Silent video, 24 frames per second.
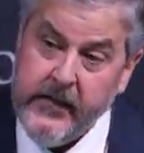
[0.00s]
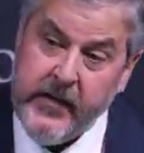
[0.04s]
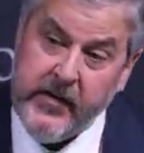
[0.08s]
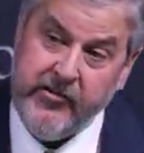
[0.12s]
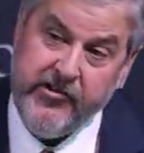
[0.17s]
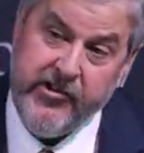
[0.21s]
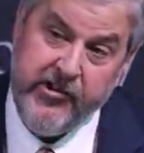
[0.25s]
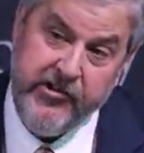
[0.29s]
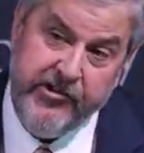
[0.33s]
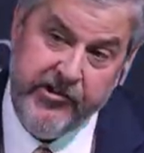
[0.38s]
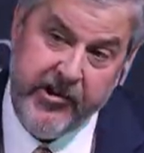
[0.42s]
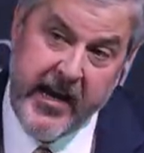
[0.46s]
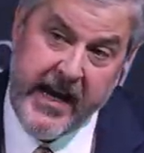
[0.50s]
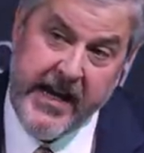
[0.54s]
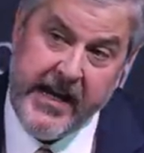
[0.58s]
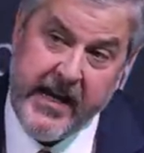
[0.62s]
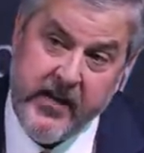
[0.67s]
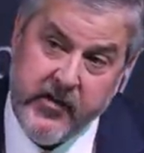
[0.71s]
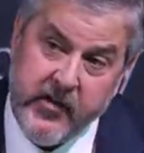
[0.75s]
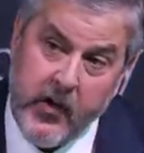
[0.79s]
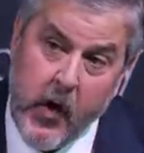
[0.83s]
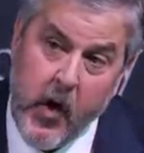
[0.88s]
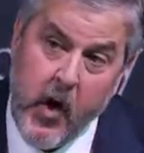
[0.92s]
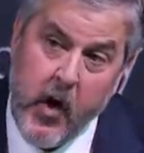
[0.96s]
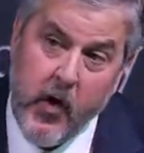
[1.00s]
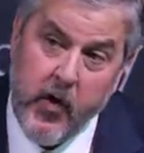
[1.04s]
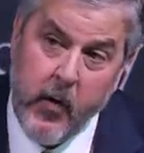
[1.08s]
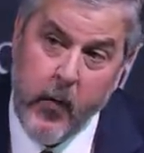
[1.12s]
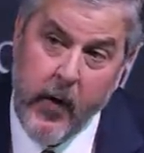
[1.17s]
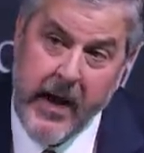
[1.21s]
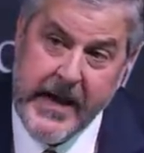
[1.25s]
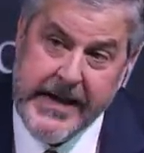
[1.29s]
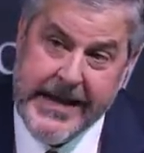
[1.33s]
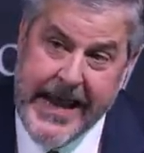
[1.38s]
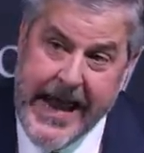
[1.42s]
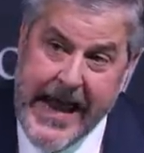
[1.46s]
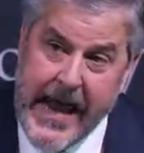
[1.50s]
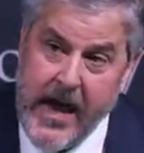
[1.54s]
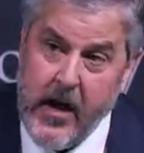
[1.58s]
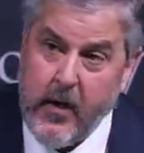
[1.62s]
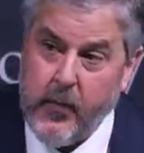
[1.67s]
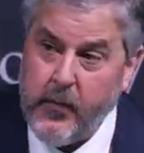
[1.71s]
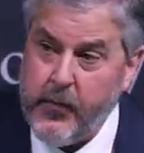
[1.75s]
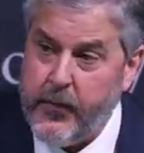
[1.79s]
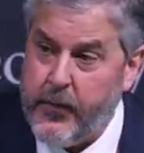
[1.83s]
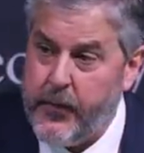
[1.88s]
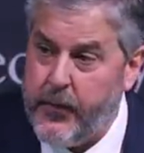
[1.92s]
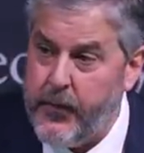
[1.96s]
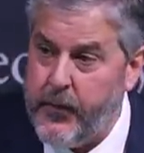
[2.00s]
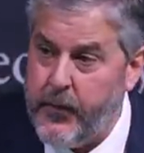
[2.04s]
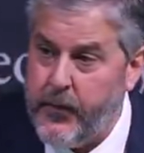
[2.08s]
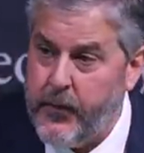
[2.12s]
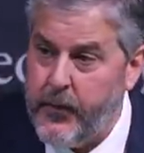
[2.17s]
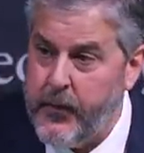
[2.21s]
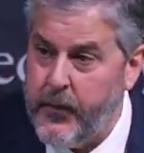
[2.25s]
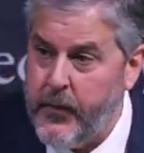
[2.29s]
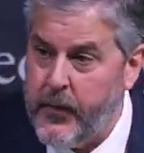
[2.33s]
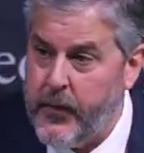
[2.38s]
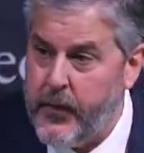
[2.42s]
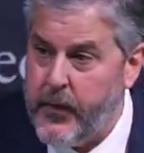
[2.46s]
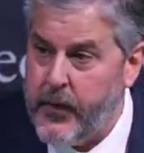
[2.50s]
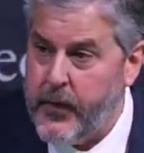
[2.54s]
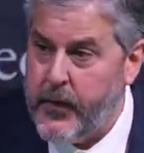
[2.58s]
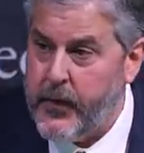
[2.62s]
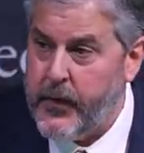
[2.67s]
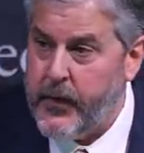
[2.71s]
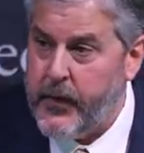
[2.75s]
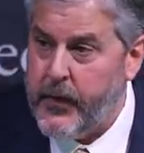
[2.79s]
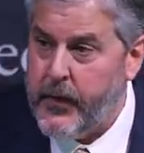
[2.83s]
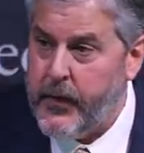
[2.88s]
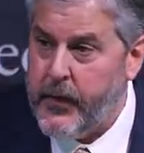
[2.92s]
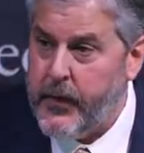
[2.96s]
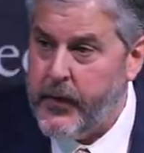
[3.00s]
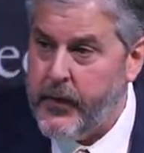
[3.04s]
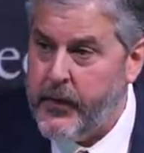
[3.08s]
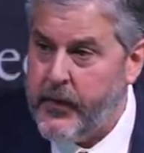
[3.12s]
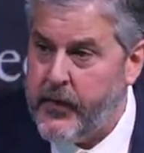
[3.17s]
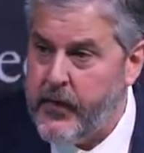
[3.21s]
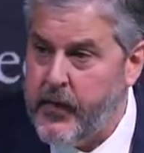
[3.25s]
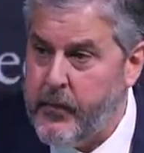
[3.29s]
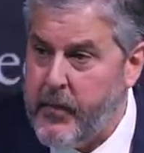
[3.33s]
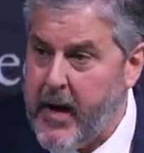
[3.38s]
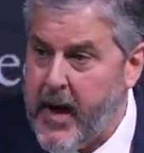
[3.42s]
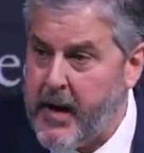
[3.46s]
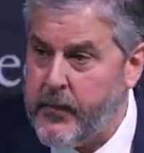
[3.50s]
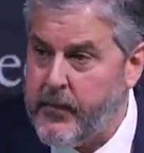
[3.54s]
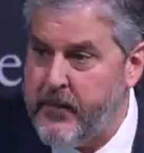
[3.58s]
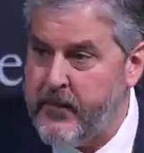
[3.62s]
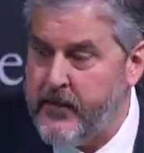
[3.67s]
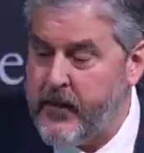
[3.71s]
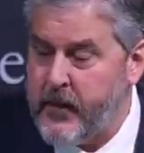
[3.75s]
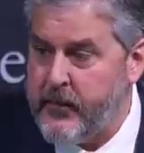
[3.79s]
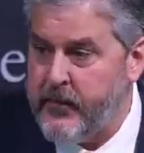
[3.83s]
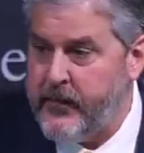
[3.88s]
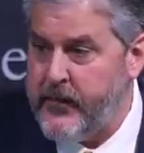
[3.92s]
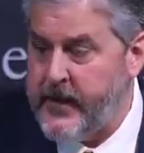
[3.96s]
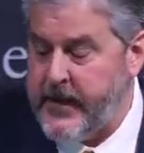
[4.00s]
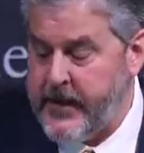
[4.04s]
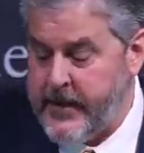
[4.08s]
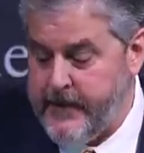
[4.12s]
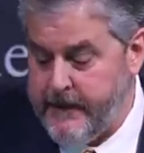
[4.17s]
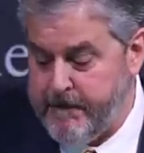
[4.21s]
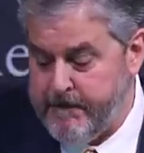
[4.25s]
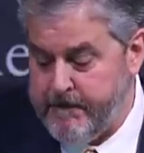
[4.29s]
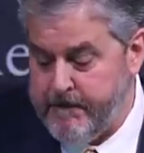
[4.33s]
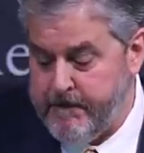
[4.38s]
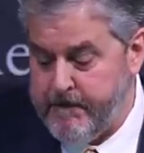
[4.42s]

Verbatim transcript: that should shake us all the way down to the bottom of our feet.